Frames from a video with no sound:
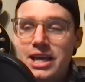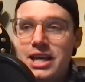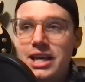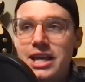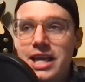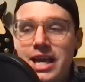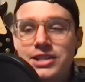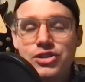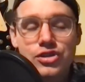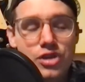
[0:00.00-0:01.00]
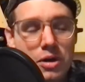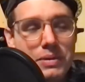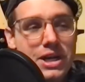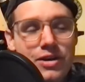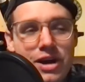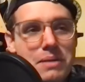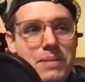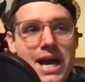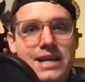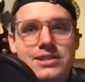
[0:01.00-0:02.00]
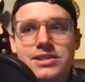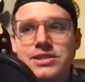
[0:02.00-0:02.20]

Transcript: He had so many great passes.